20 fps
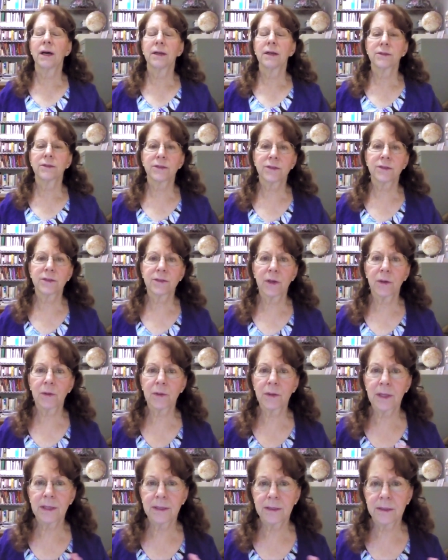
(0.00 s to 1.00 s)

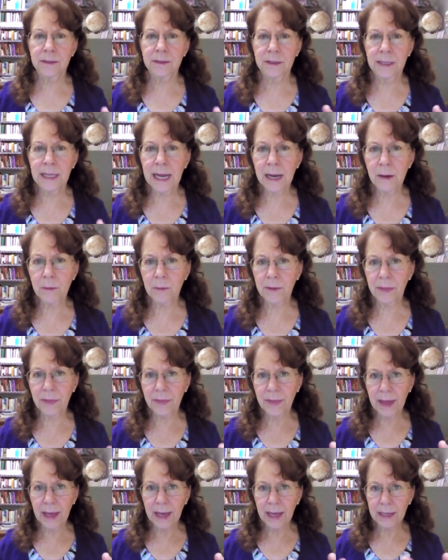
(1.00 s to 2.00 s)
so now with
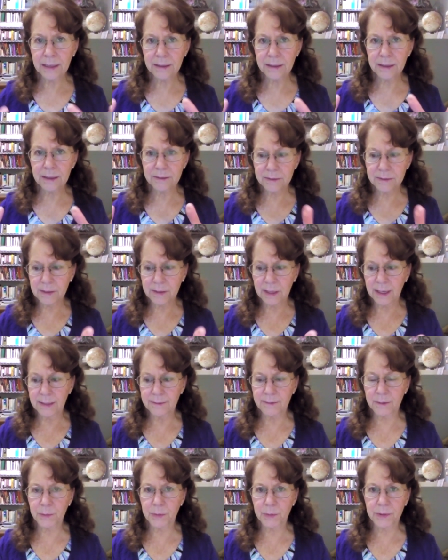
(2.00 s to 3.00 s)
that as kind
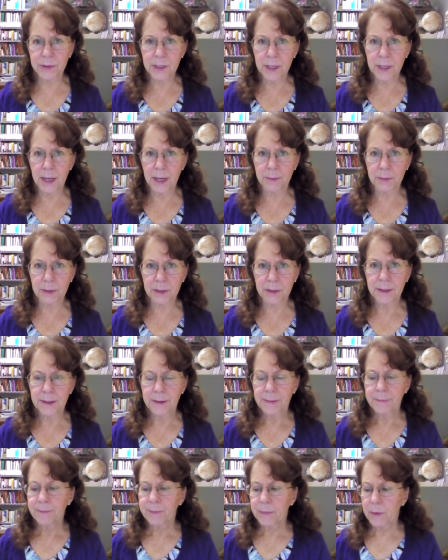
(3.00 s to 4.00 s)
of a preamble
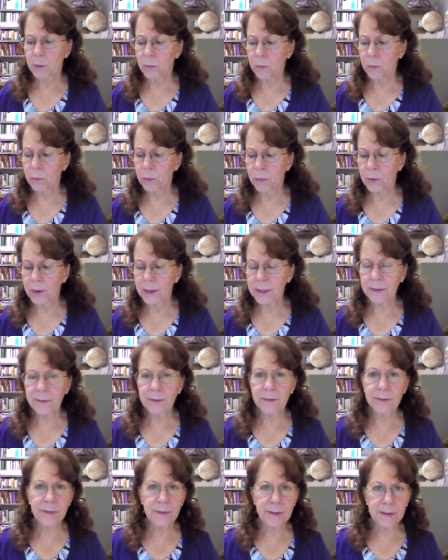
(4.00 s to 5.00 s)
one of
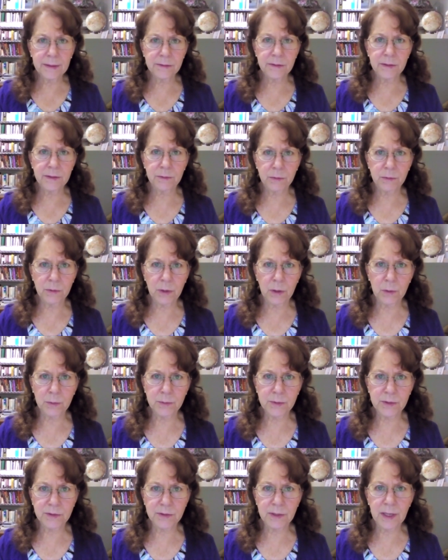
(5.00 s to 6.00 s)
the things the
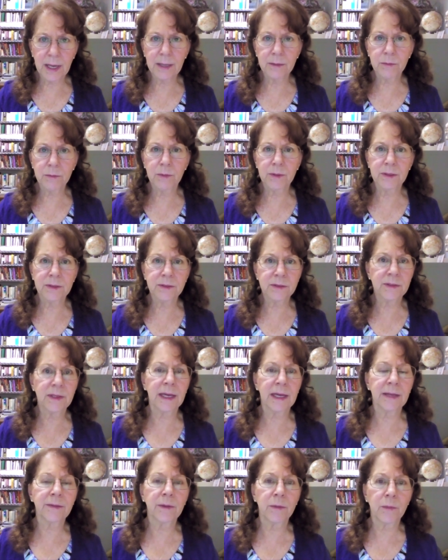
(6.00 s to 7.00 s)
robes said was
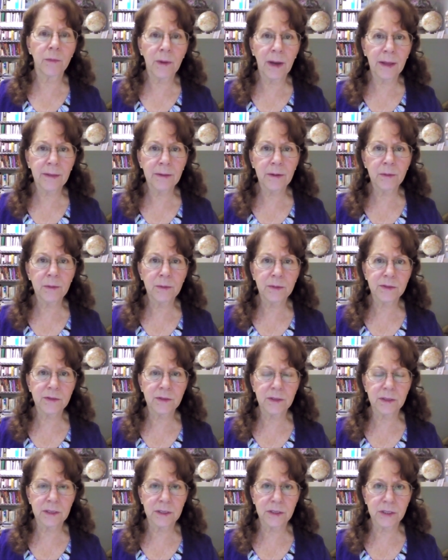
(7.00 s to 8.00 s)
that the weather was
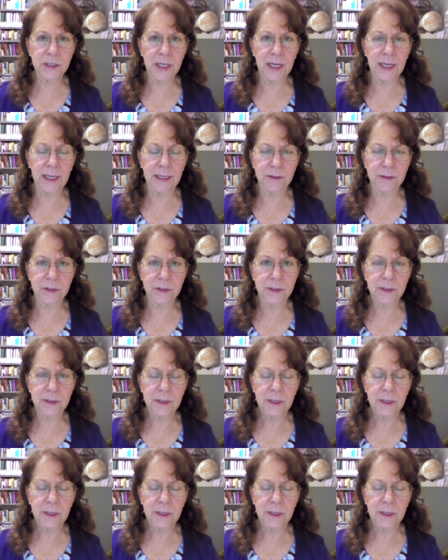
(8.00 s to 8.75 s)
going to change,